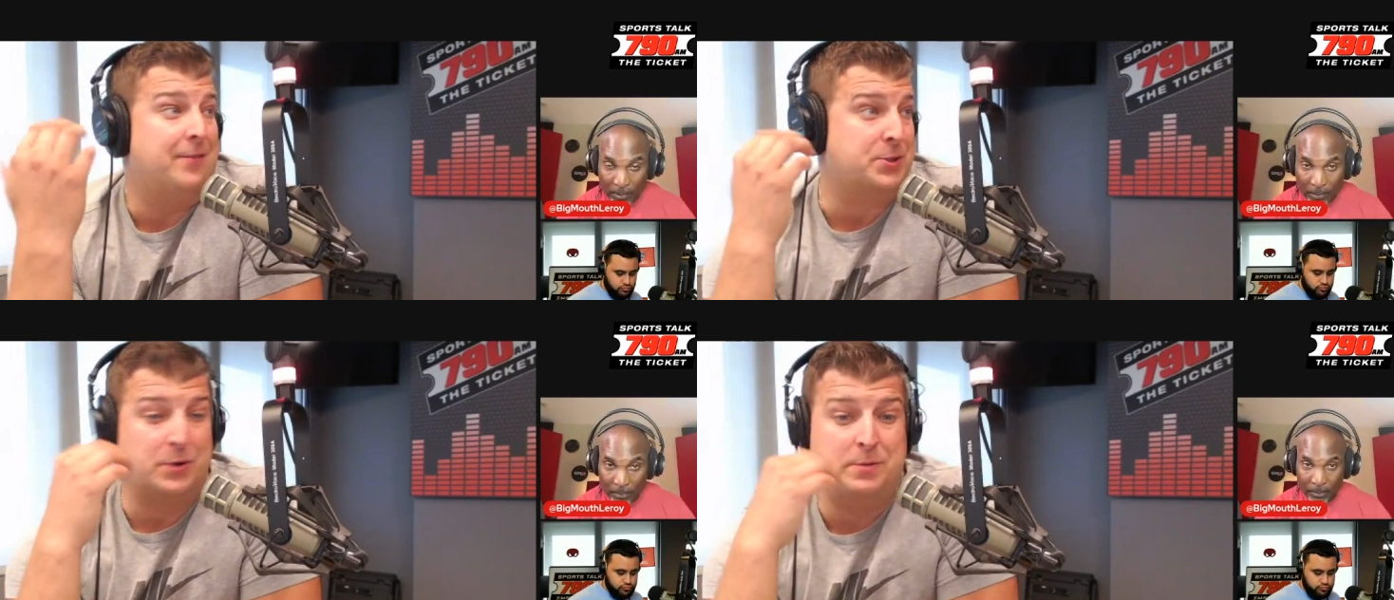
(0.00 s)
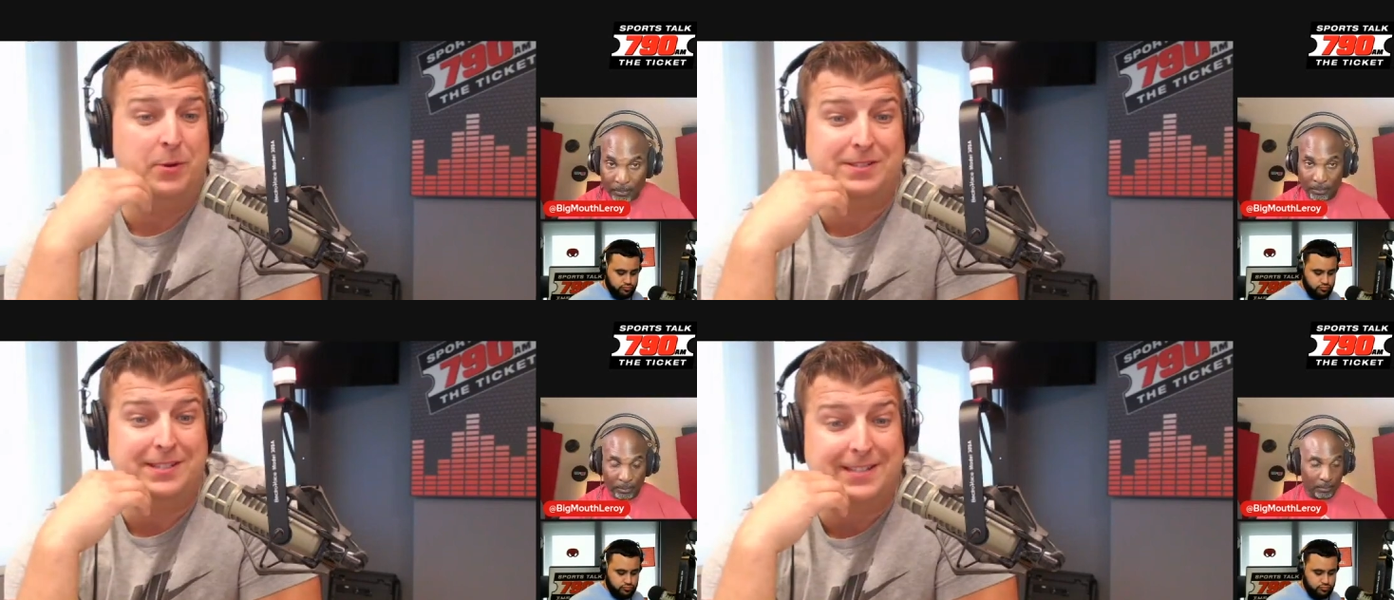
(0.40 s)
Speaker 1: 20
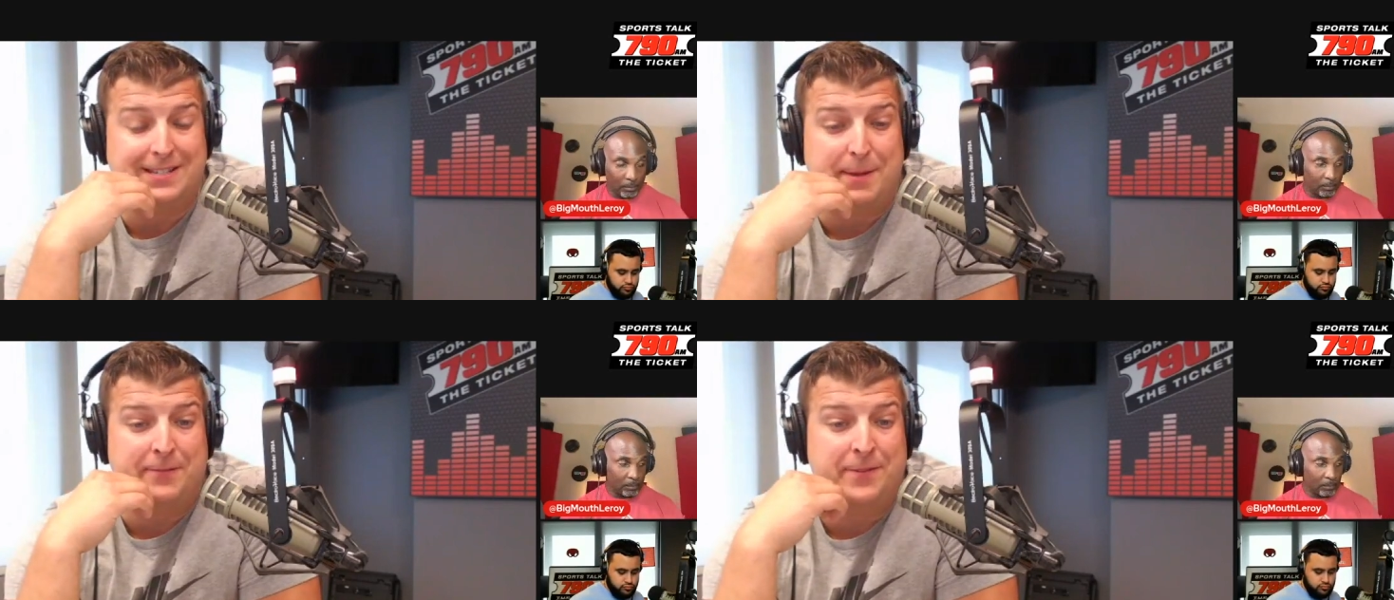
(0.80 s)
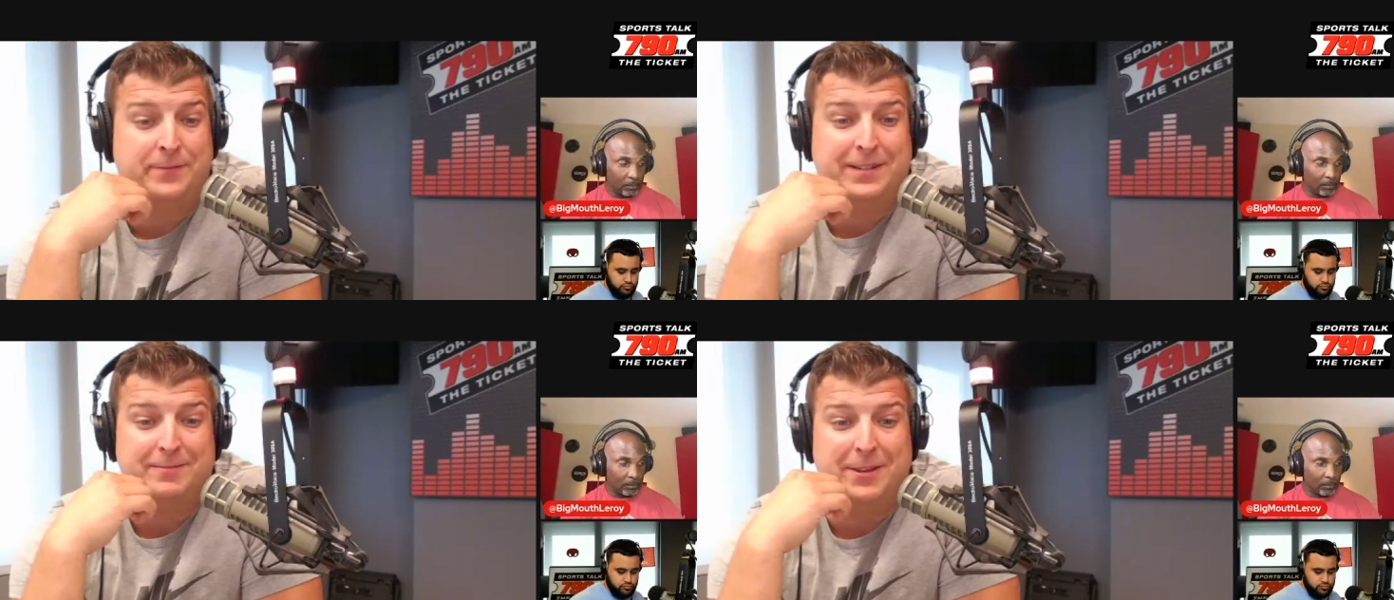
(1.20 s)
points these days to make
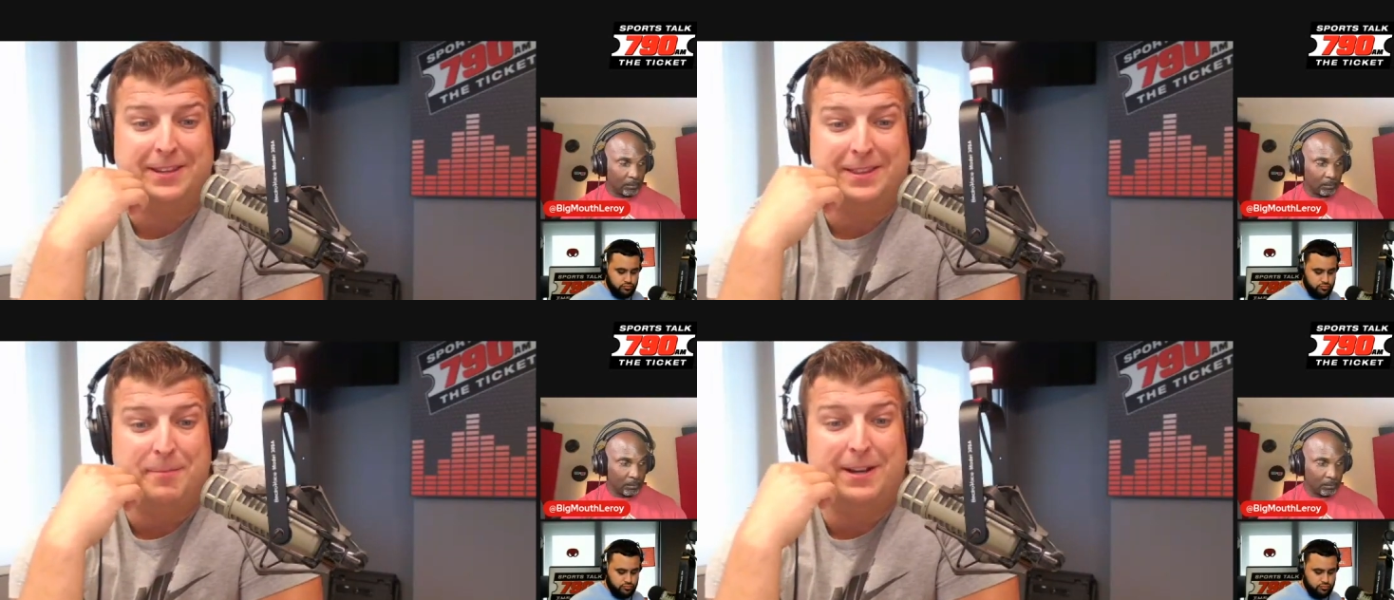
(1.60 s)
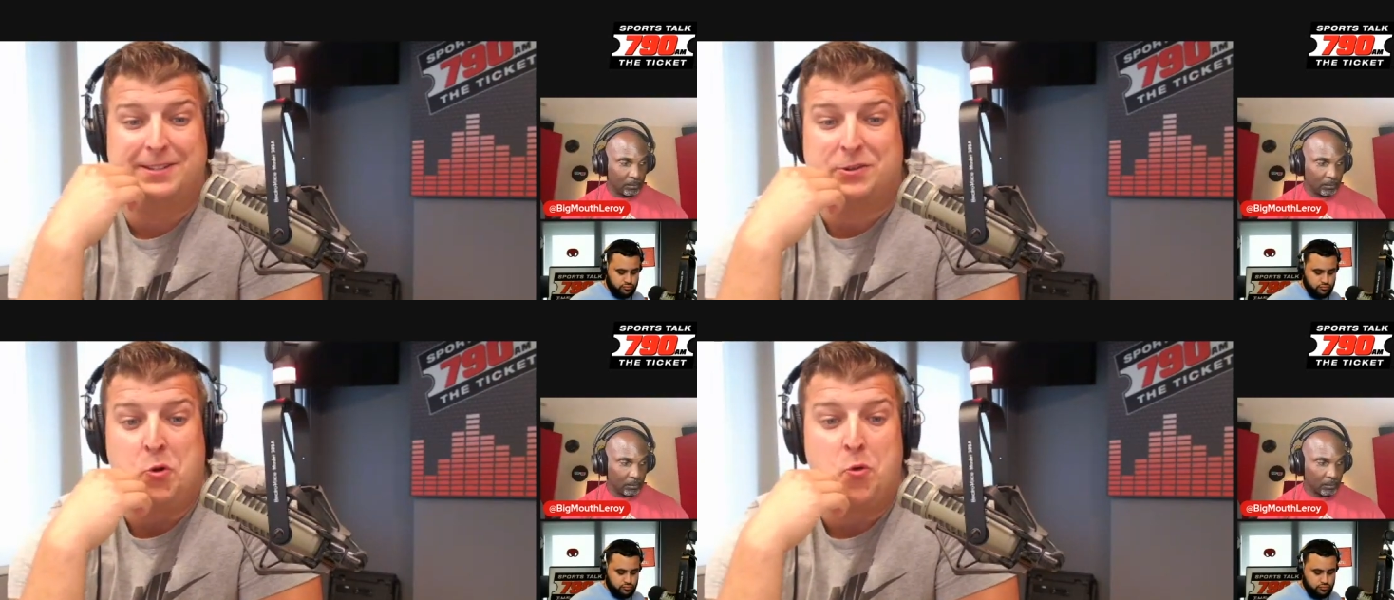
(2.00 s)
15 million. The money
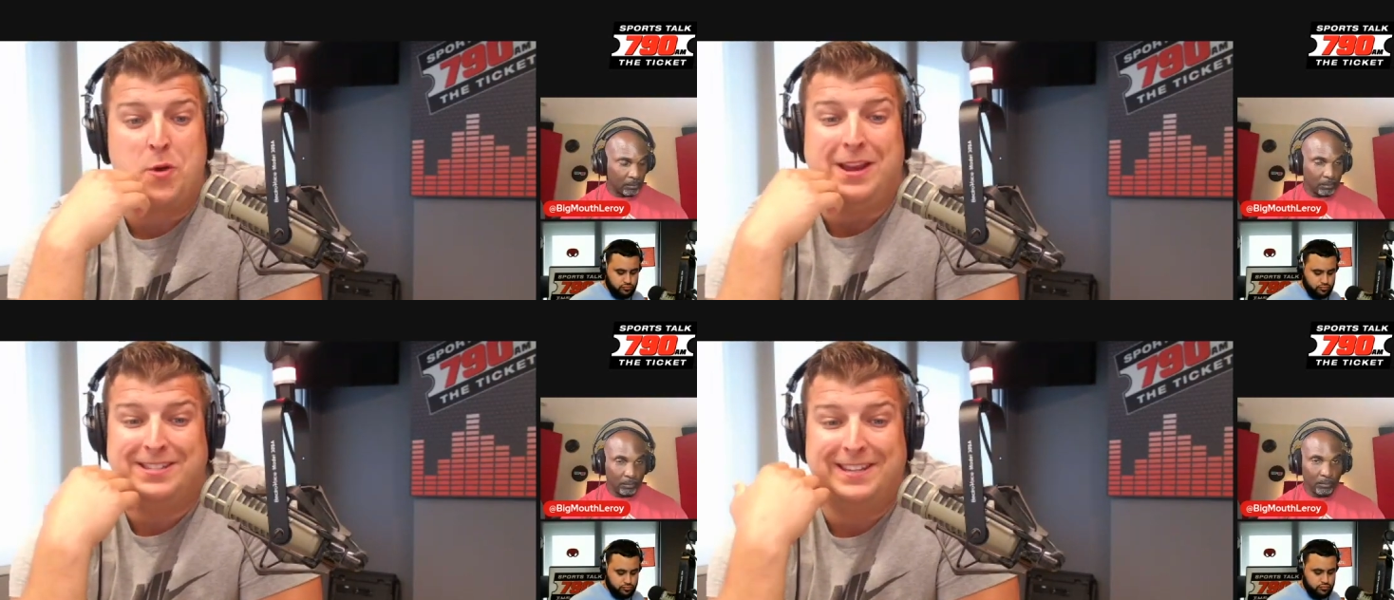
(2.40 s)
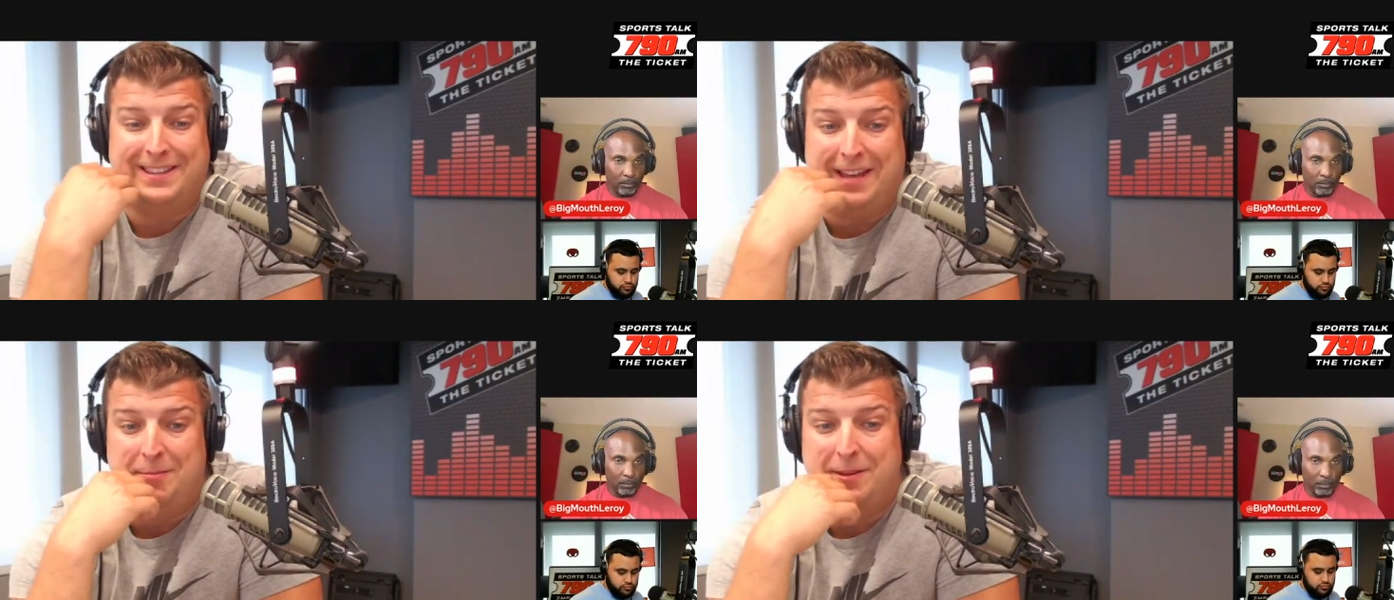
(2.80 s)
is crazy in
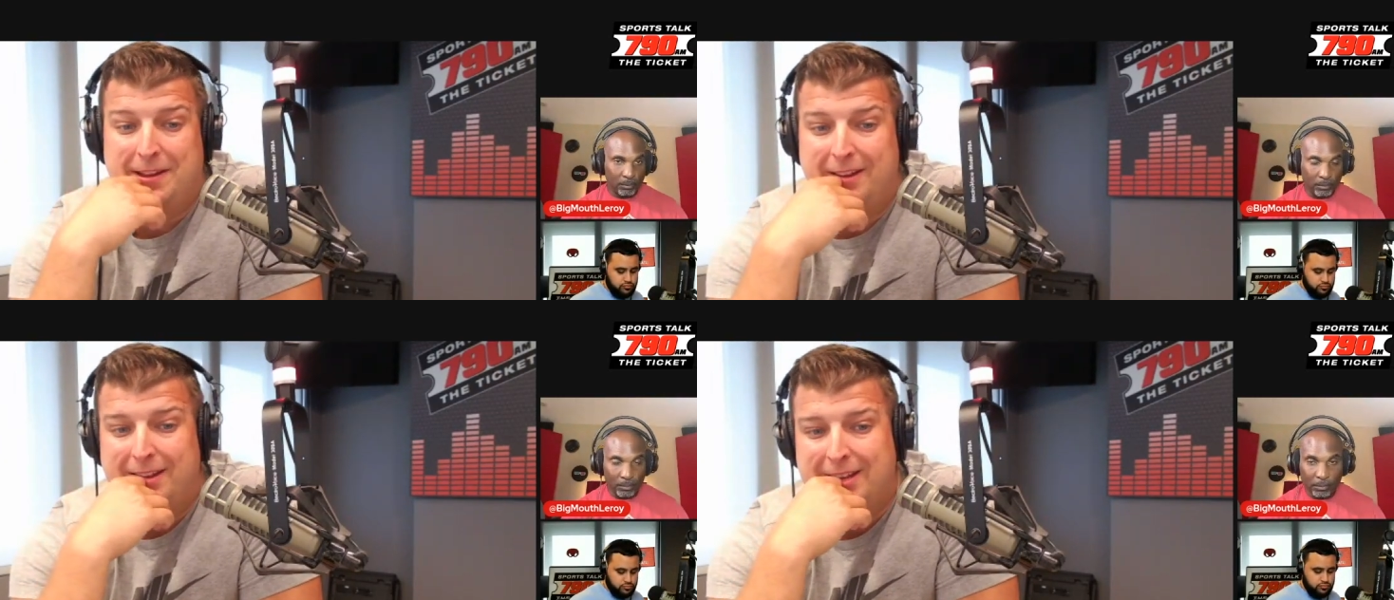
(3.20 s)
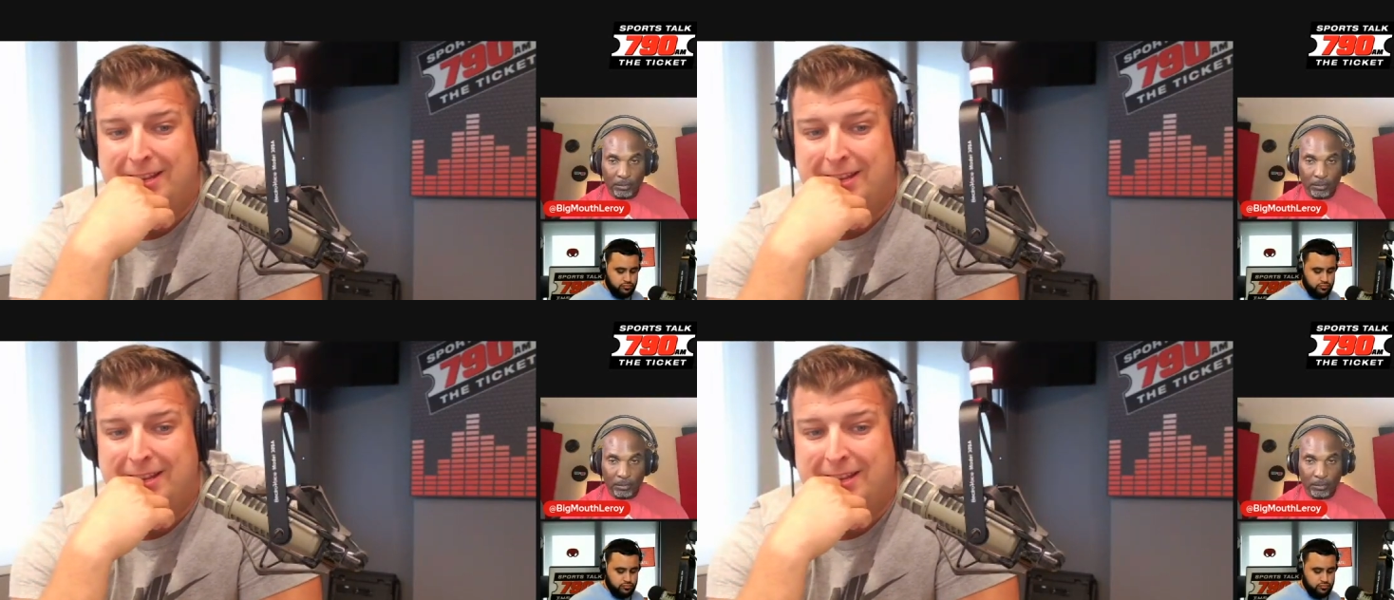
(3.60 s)
the NBA.